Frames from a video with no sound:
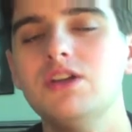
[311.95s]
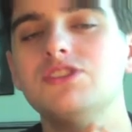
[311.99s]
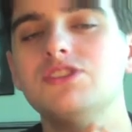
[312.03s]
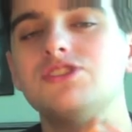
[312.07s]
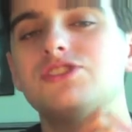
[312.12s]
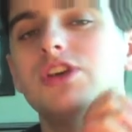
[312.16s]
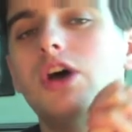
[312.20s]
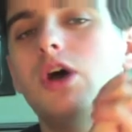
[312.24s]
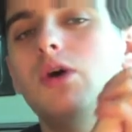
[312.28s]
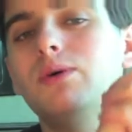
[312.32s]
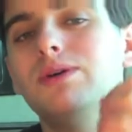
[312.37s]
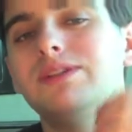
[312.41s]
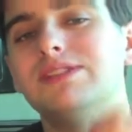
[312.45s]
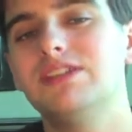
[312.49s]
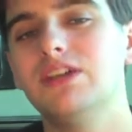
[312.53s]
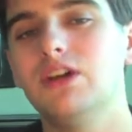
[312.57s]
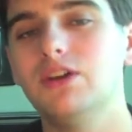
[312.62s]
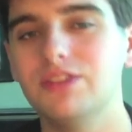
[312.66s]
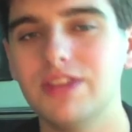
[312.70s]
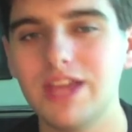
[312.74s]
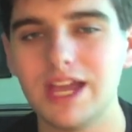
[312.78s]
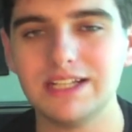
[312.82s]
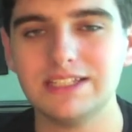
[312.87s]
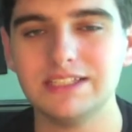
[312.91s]
So
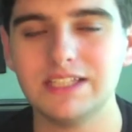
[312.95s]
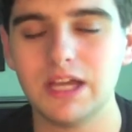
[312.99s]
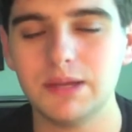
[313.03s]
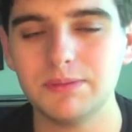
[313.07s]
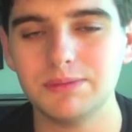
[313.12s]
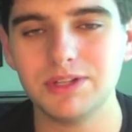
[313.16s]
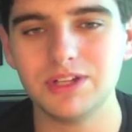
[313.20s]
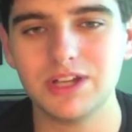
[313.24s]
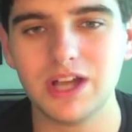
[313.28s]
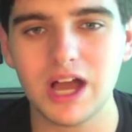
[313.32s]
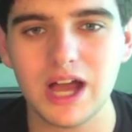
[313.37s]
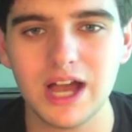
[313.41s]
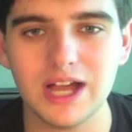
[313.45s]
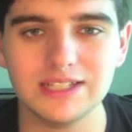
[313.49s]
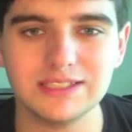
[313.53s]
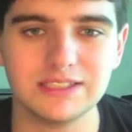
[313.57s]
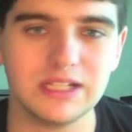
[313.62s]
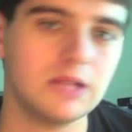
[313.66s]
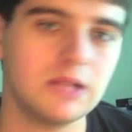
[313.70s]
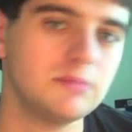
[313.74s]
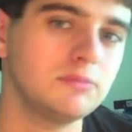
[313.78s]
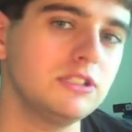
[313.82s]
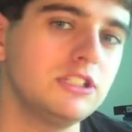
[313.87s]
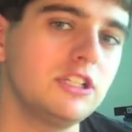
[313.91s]
until next time, you guys,
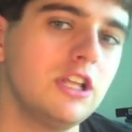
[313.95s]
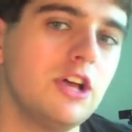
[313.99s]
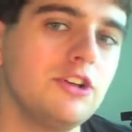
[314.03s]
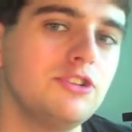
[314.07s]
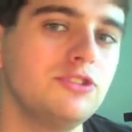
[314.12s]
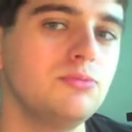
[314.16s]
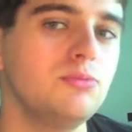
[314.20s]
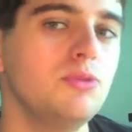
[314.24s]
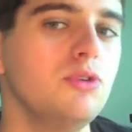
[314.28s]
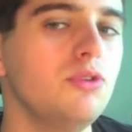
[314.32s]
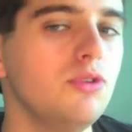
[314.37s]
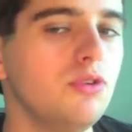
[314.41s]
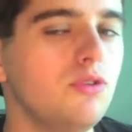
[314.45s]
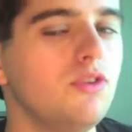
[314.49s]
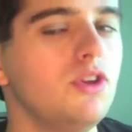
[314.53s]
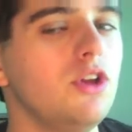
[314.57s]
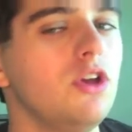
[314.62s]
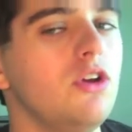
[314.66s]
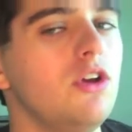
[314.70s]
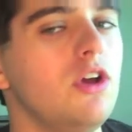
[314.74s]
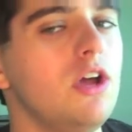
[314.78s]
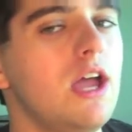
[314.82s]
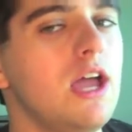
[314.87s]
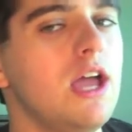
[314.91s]
I'm the Slasher Movie Reviewer,